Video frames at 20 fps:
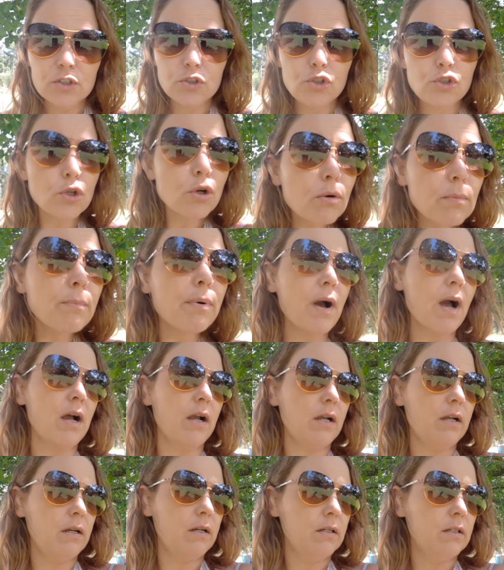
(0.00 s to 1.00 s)
Junebug,
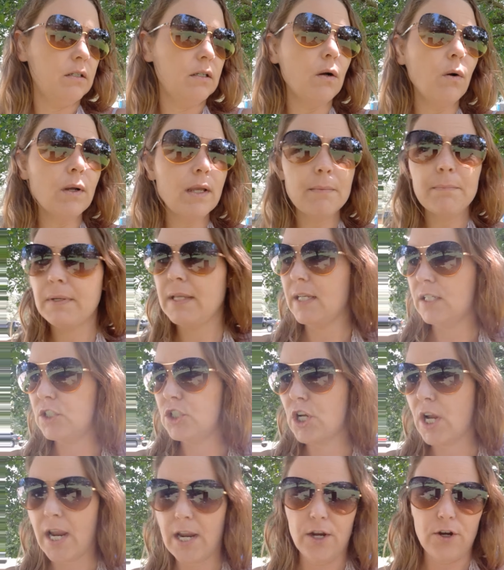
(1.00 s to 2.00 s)
go get me a
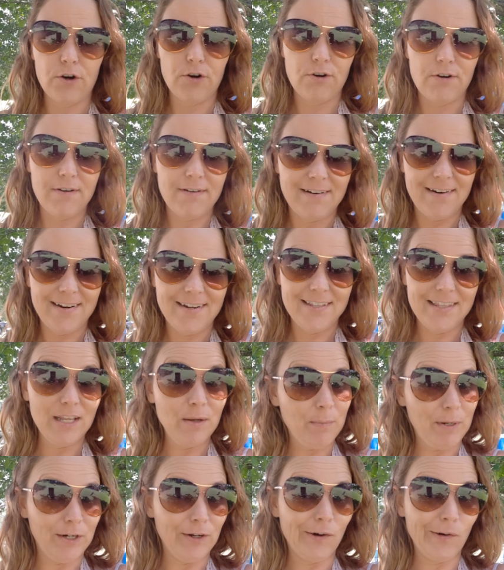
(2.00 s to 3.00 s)
chair.
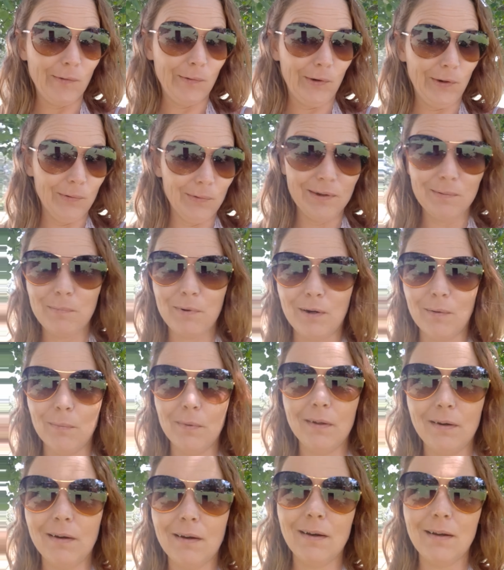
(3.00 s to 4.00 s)
Think my dog will do it?
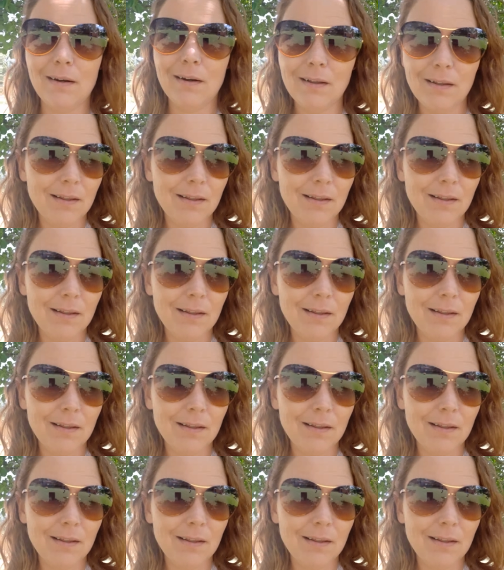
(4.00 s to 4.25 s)
Probably not.